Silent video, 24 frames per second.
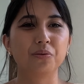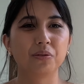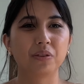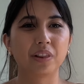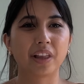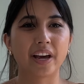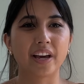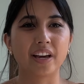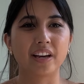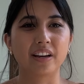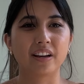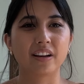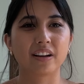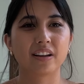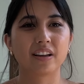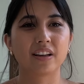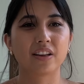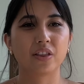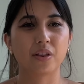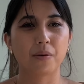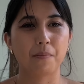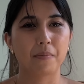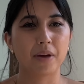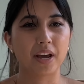Like
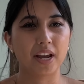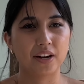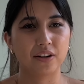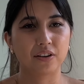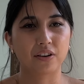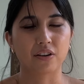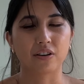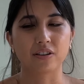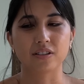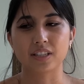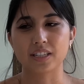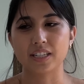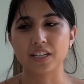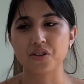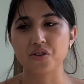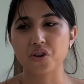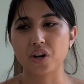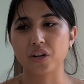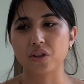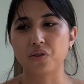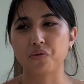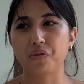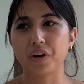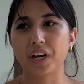the main girl, CJ,
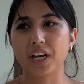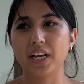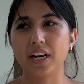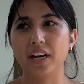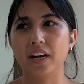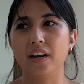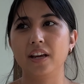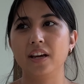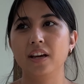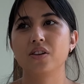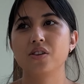it's written,